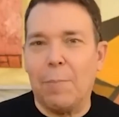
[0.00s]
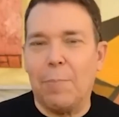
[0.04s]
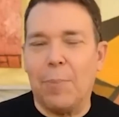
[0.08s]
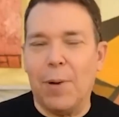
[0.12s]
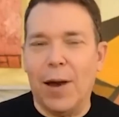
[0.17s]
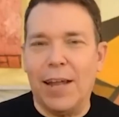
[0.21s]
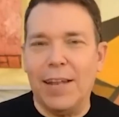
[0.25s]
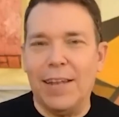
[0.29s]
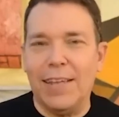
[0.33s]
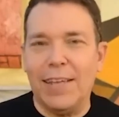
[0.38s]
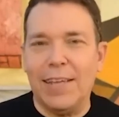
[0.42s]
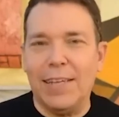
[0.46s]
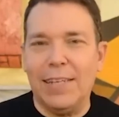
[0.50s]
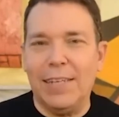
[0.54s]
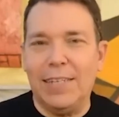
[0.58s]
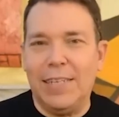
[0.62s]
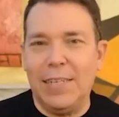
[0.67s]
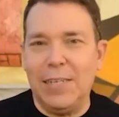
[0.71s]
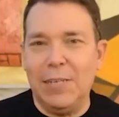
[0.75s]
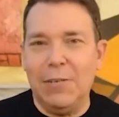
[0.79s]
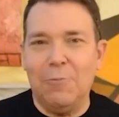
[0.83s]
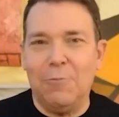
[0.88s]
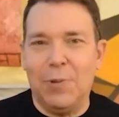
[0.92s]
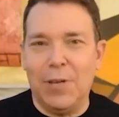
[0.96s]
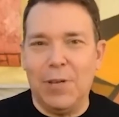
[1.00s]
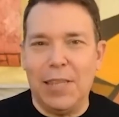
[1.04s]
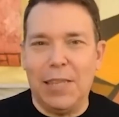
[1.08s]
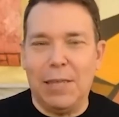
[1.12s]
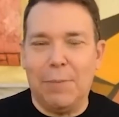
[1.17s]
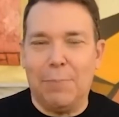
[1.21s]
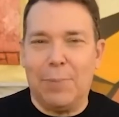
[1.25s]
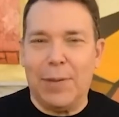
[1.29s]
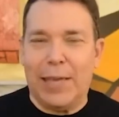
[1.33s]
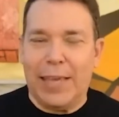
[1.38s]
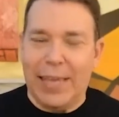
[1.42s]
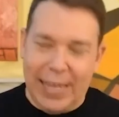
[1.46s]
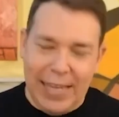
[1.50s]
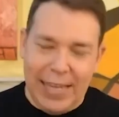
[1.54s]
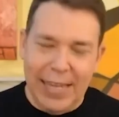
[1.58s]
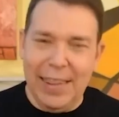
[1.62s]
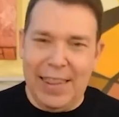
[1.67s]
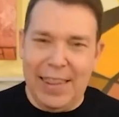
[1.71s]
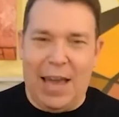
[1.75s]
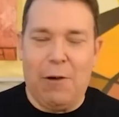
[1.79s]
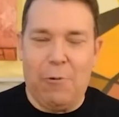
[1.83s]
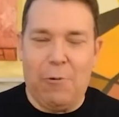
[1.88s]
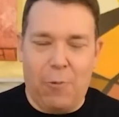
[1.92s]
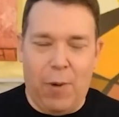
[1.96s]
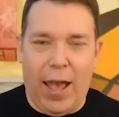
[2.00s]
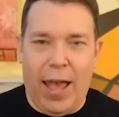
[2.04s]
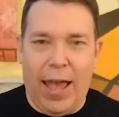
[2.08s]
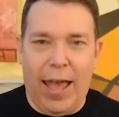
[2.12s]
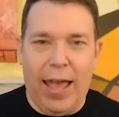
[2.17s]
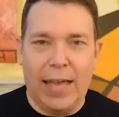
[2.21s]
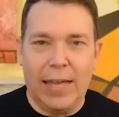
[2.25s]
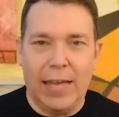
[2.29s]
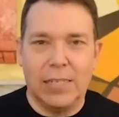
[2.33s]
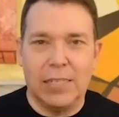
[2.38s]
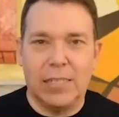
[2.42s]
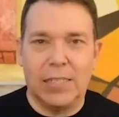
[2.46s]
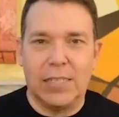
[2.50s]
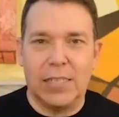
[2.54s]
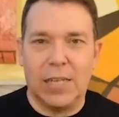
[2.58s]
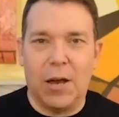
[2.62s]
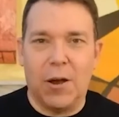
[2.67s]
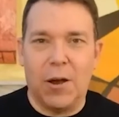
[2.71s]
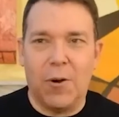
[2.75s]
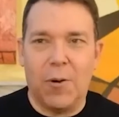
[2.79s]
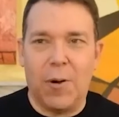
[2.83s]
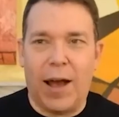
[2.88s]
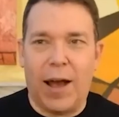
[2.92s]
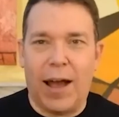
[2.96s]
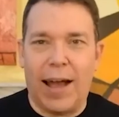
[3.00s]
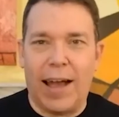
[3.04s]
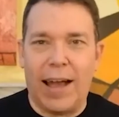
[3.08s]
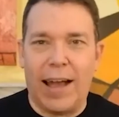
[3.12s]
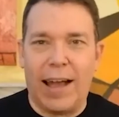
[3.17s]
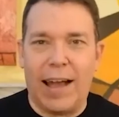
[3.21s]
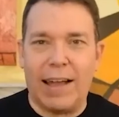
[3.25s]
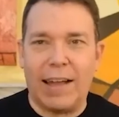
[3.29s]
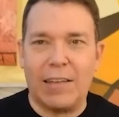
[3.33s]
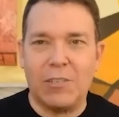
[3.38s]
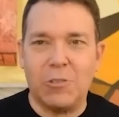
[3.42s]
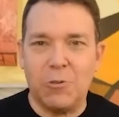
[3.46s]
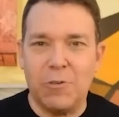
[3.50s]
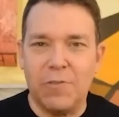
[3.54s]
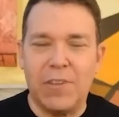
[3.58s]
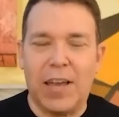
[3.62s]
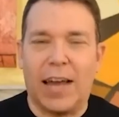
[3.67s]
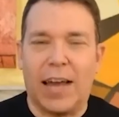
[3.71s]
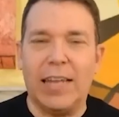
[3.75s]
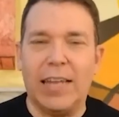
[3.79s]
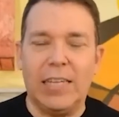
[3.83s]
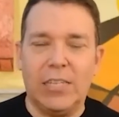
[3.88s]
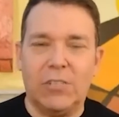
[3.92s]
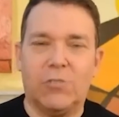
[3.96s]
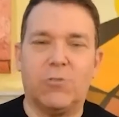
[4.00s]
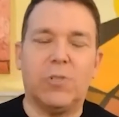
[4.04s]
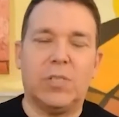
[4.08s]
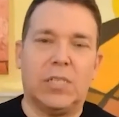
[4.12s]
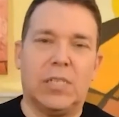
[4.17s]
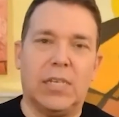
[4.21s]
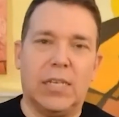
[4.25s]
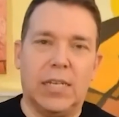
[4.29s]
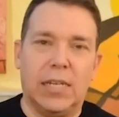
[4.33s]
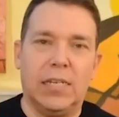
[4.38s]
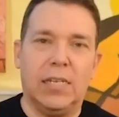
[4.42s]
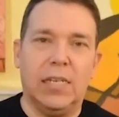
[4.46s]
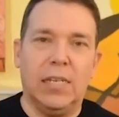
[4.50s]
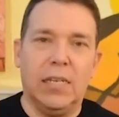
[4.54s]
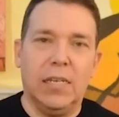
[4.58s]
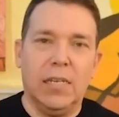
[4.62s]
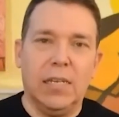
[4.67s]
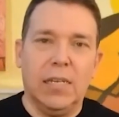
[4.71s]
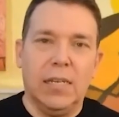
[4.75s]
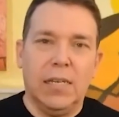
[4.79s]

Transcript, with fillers: but it didn't really begin that way. And so I, I, sort of got interested.